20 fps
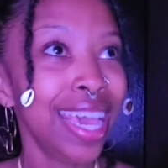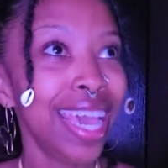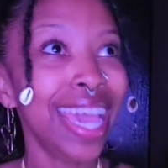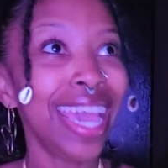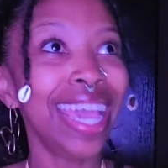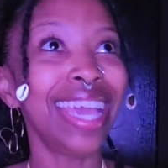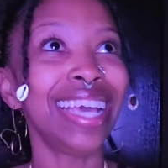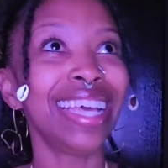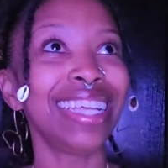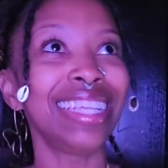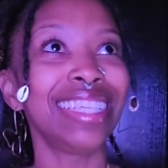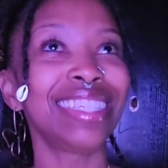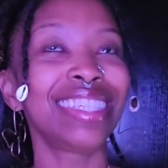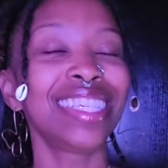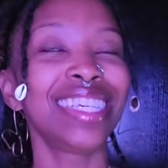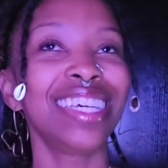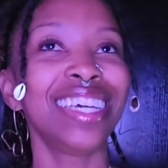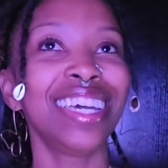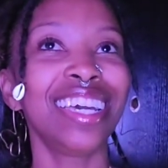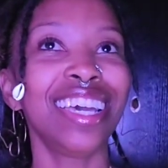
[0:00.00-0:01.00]
And
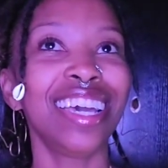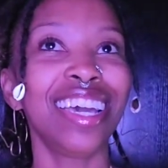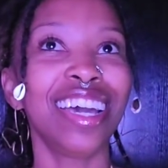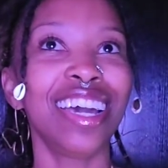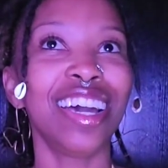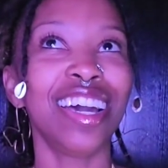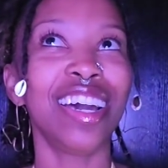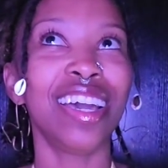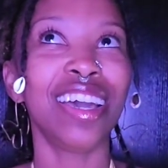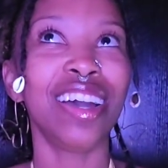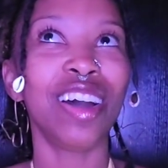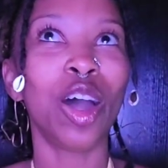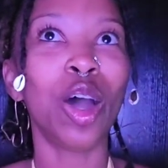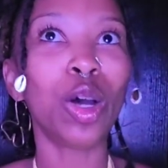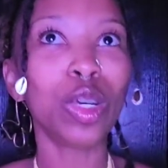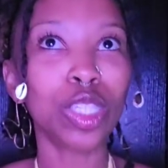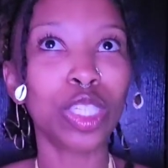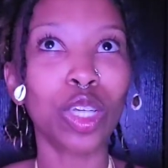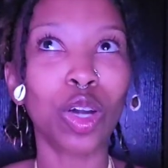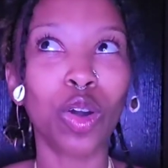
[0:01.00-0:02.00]

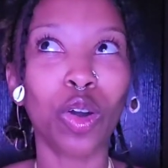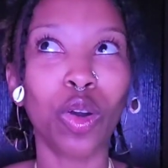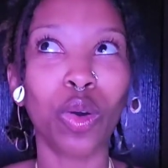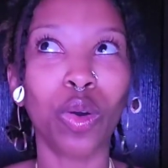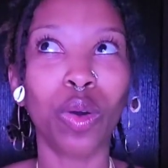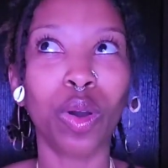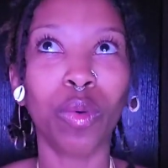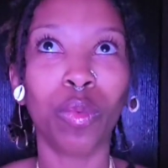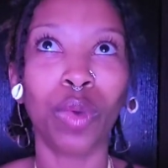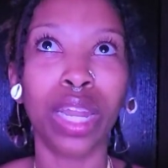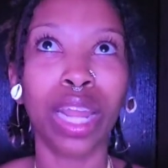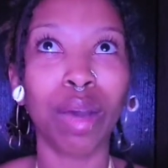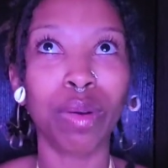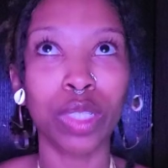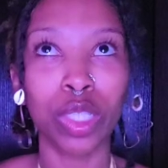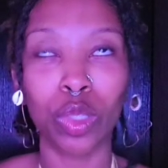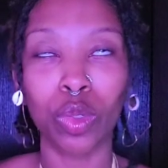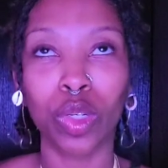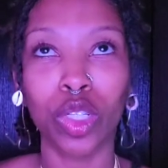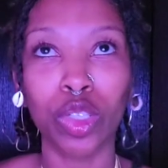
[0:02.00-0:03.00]
also, when I
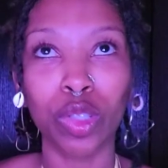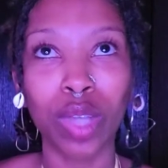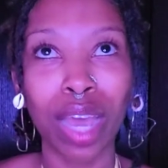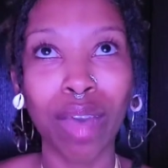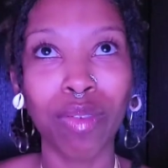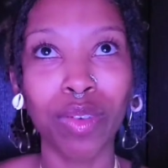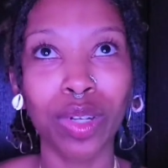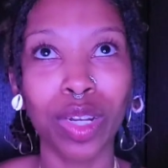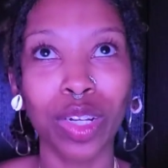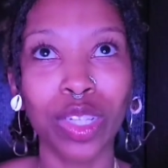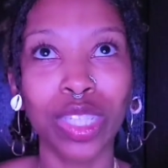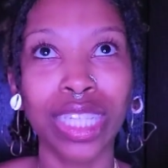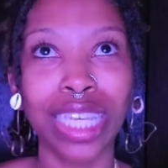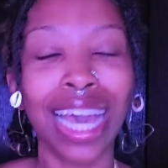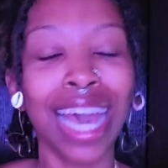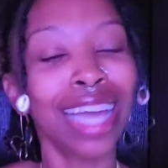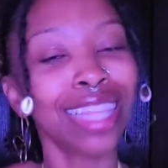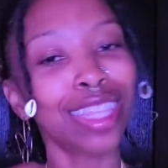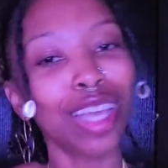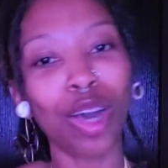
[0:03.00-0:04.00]
was doing travel
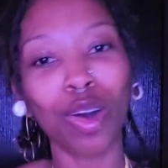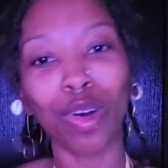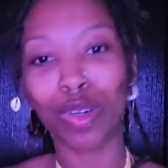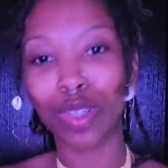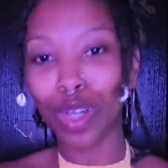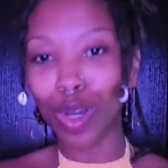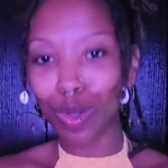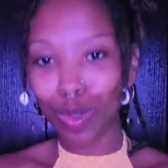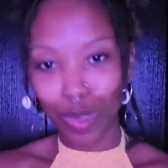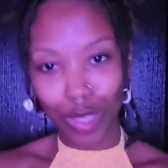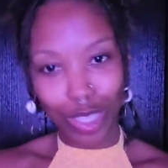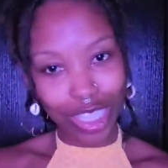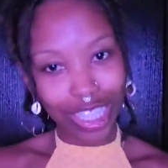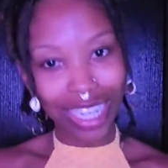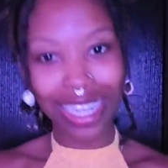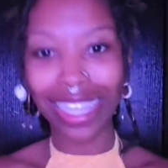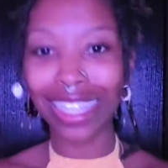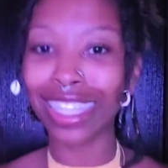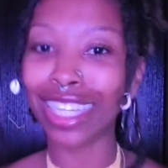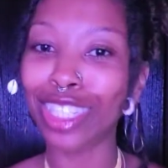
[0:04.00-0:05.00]
nursing, I thought, oh
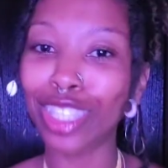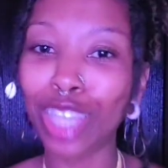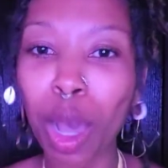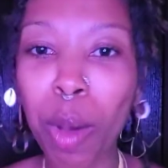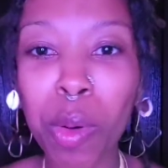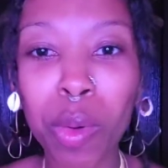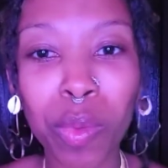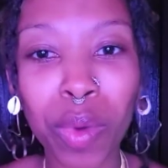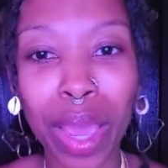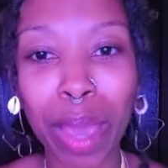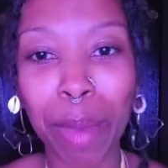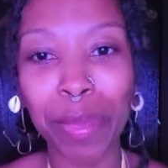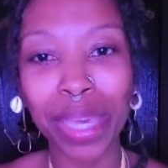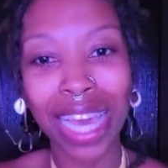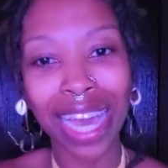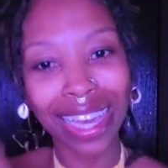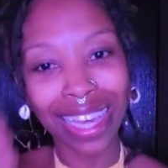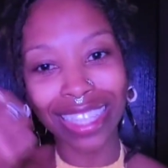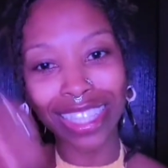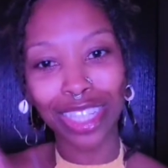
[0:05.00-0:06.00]
shit, it's a double
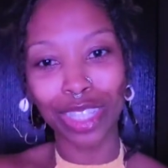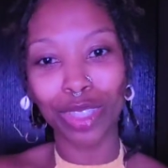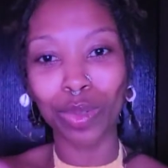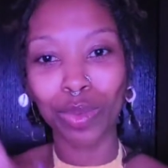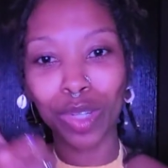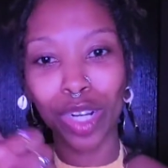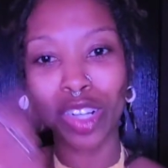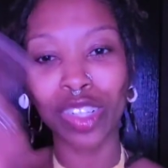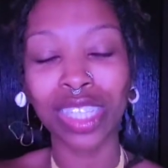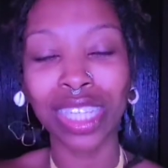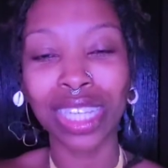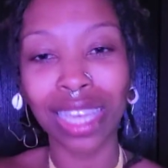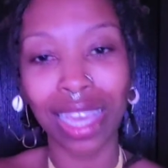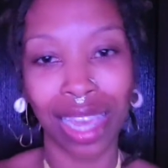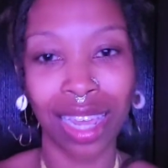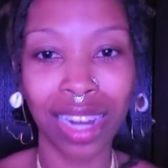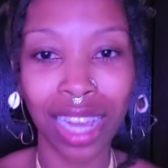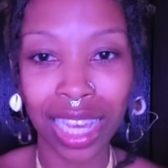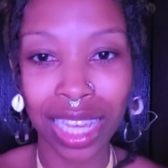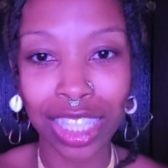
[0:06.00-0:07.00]
whammy. I get to do nursing
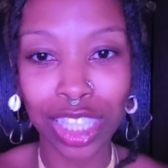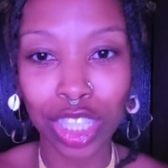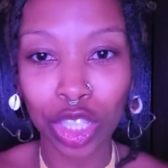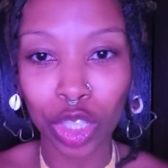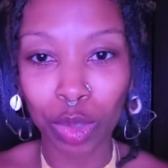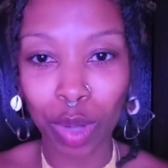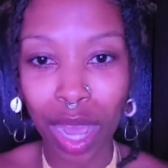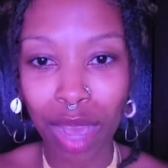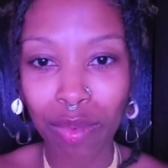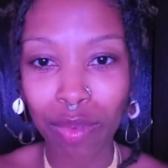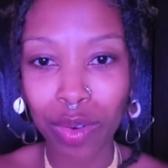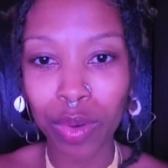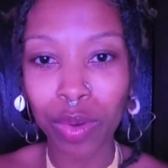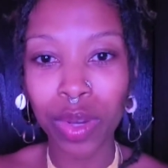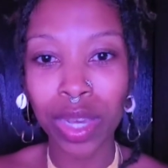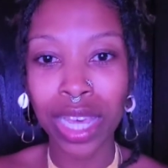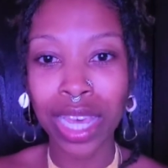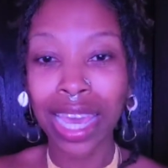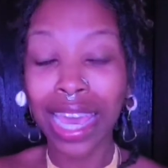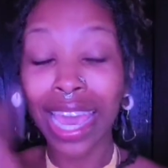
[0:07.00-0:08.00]
and I get to
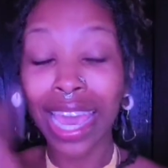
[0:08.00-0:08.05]
travel